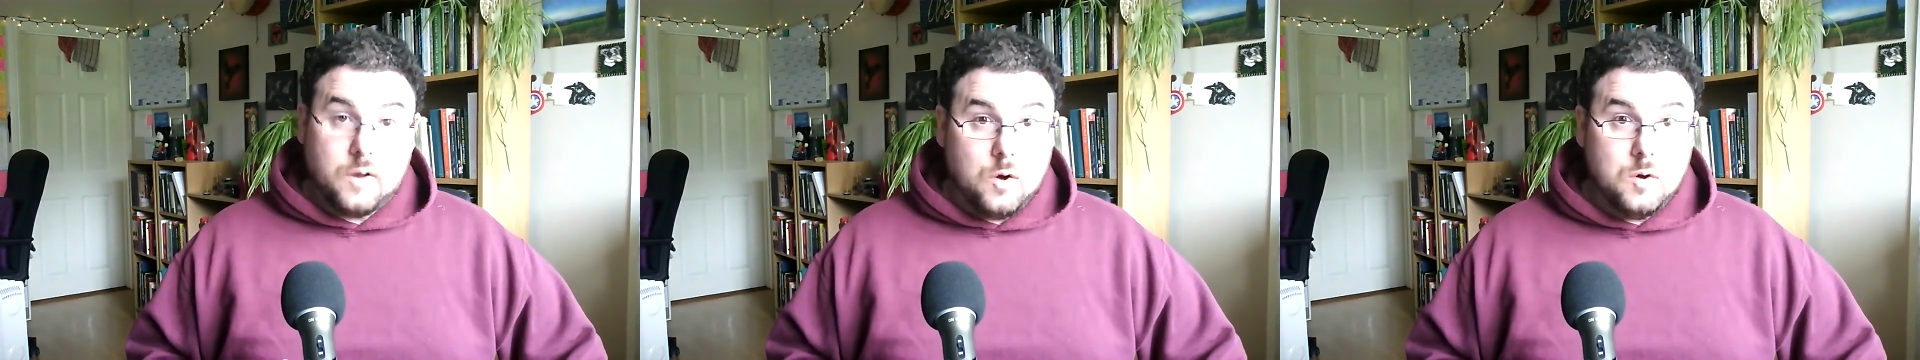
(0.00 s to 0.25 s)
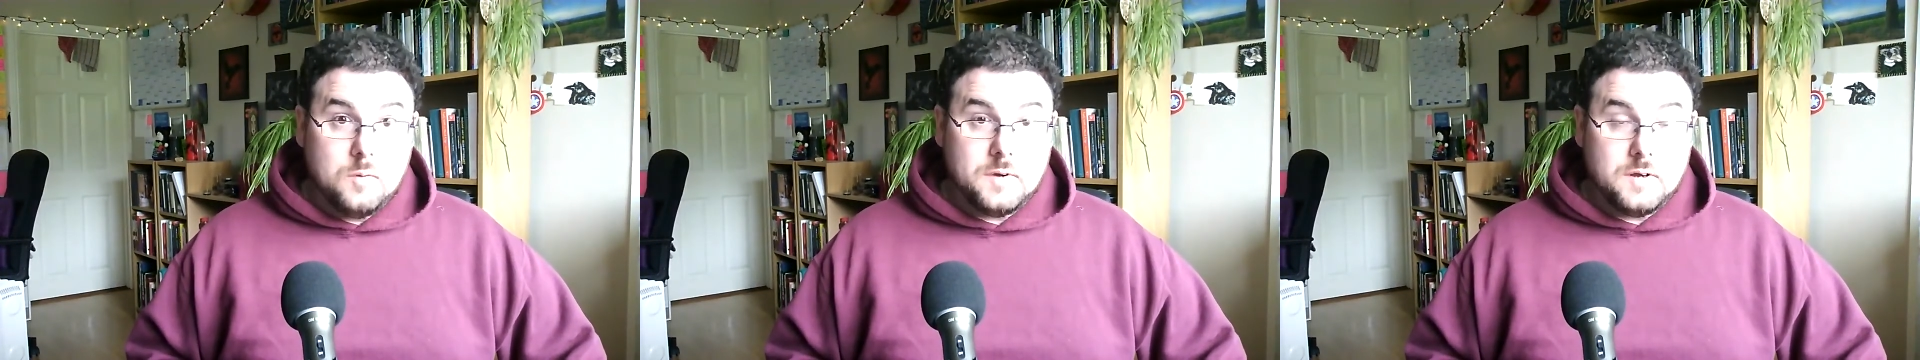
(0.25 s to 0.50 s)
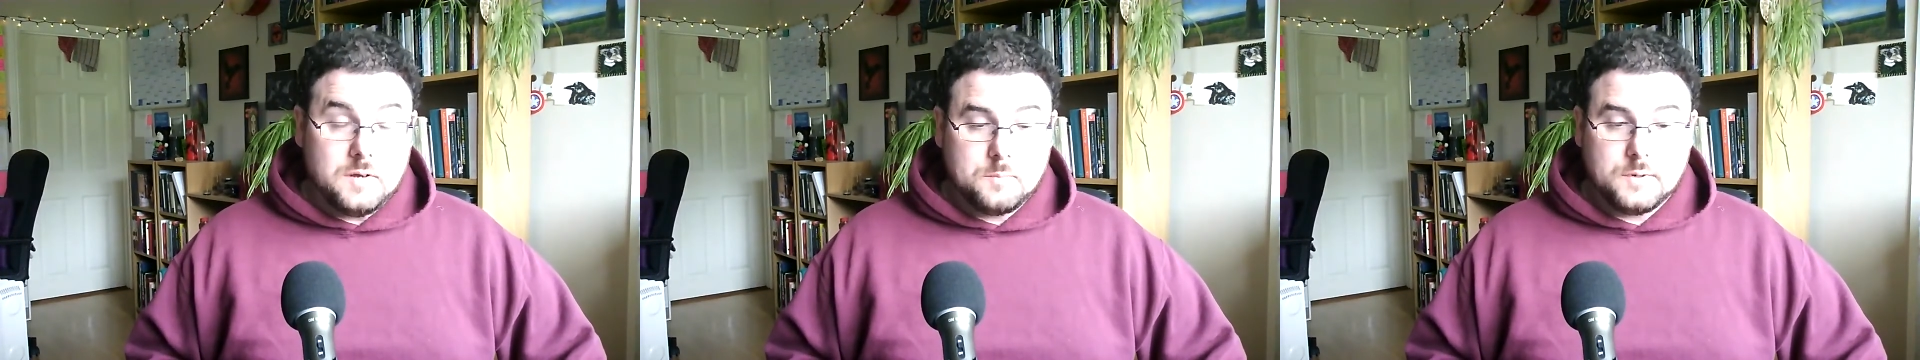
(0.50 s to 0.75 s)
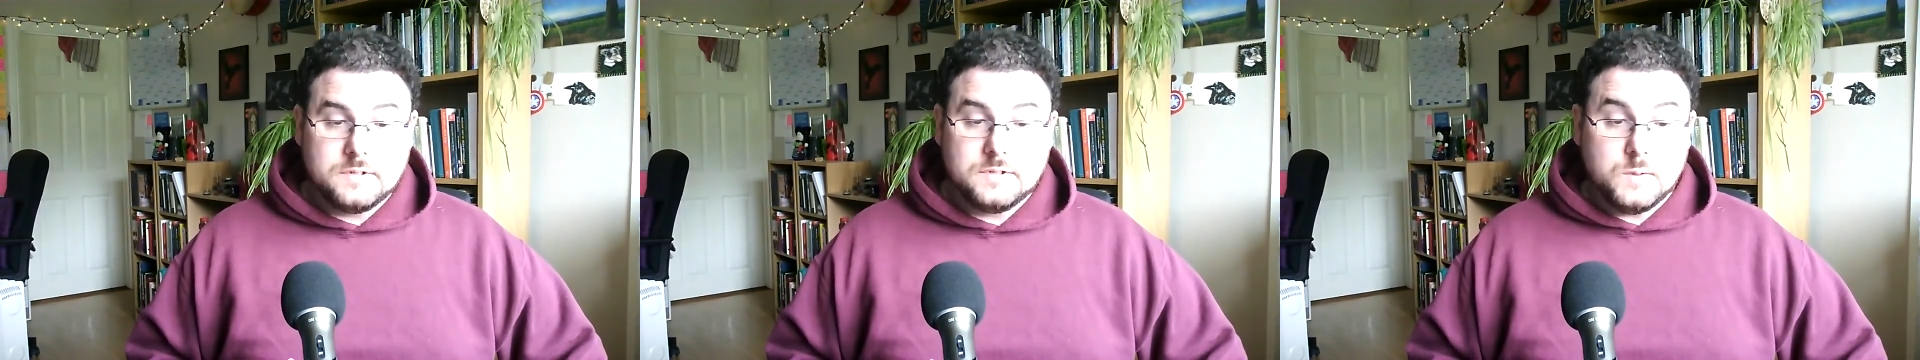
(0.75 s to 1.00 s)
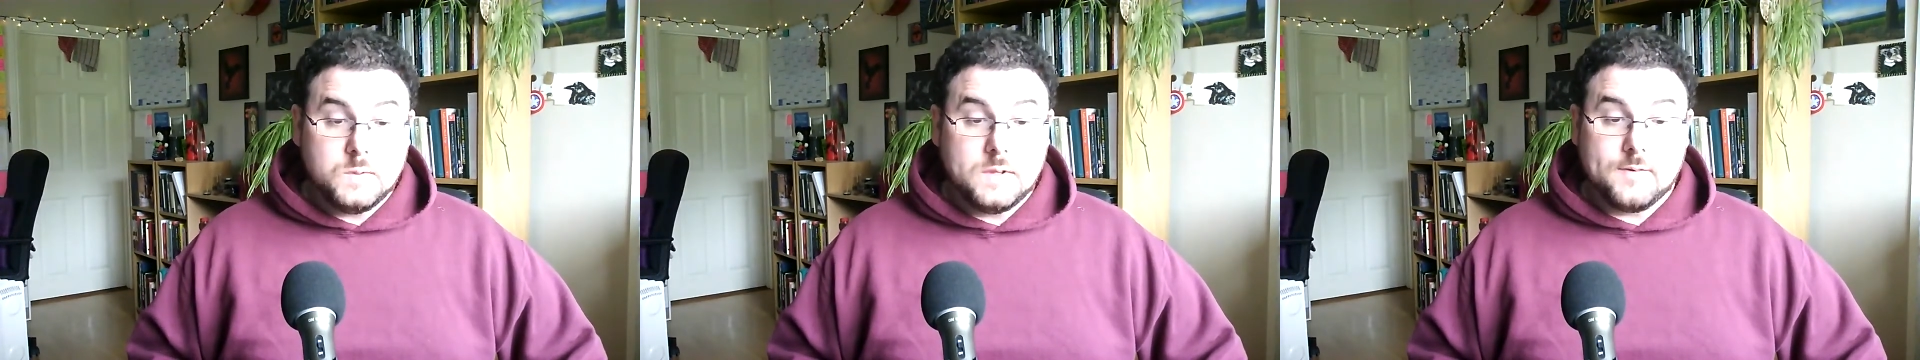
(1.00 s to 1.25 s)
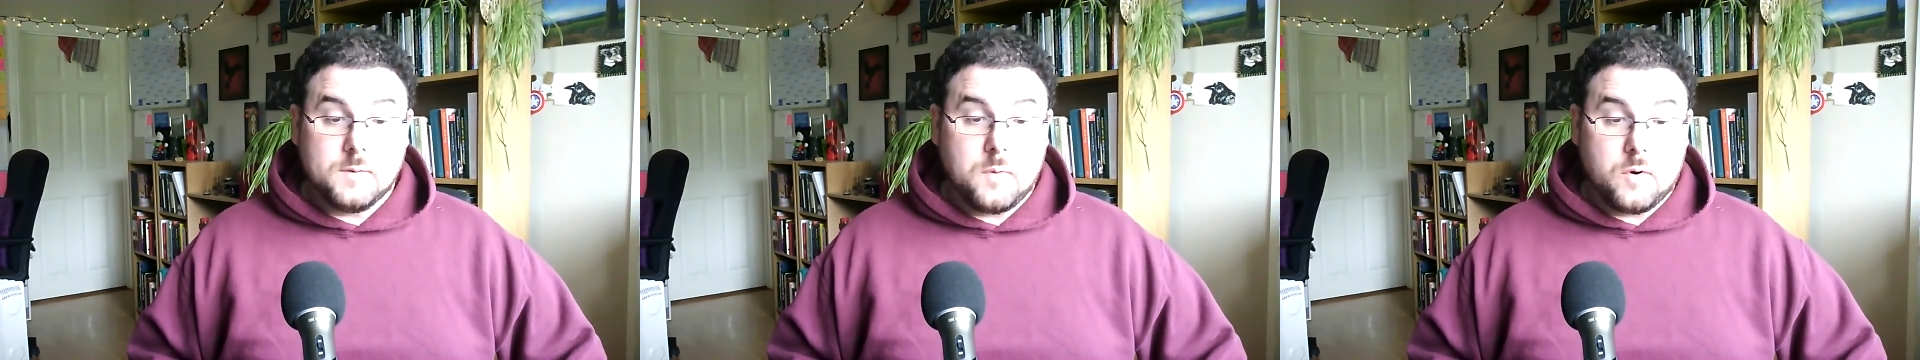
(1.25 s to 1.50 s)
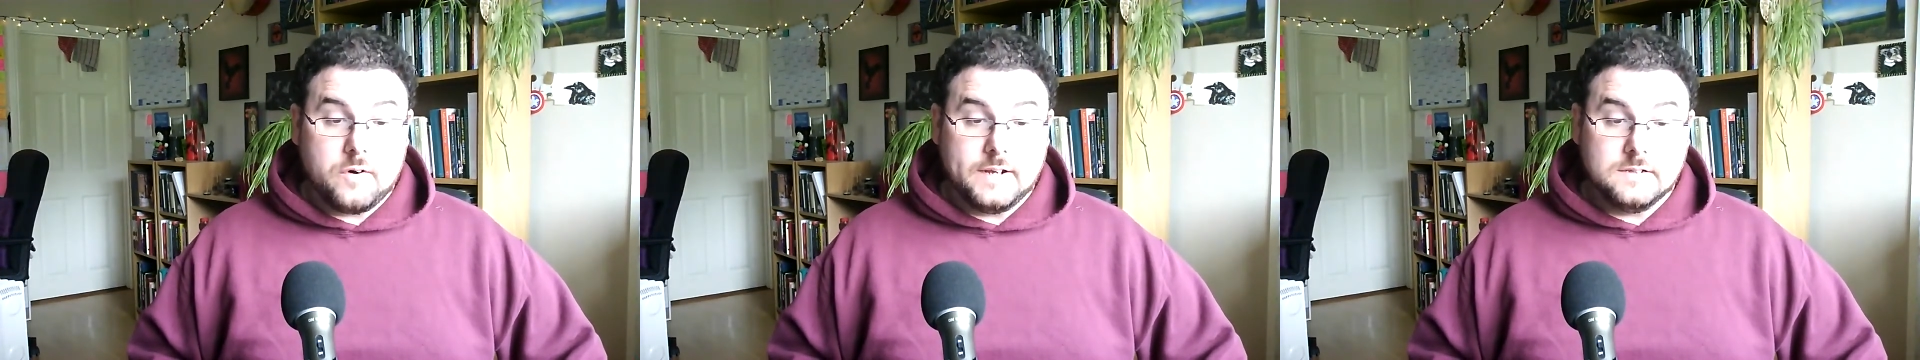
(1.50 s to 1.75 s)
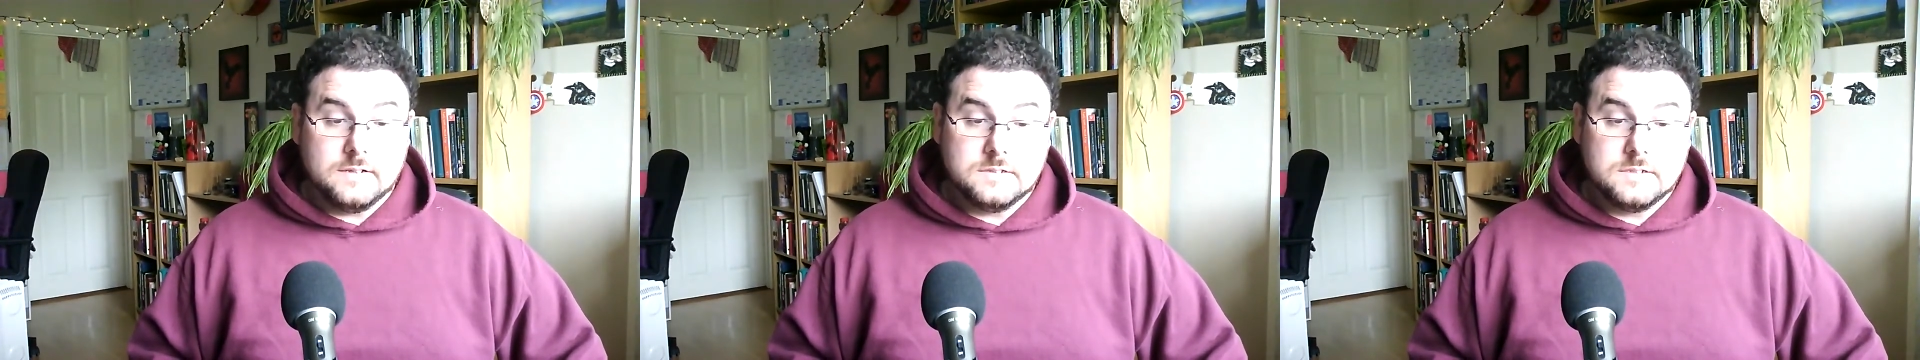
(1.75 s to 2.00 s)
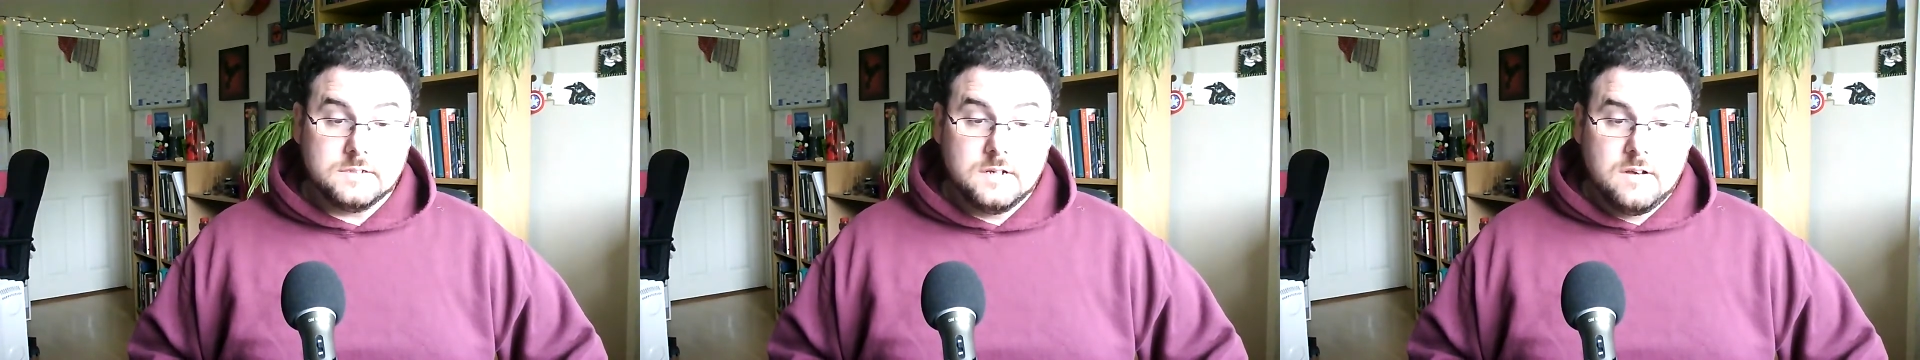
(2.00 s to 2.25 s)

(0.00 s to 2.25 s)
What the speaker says: Olma pursued the Fomorians,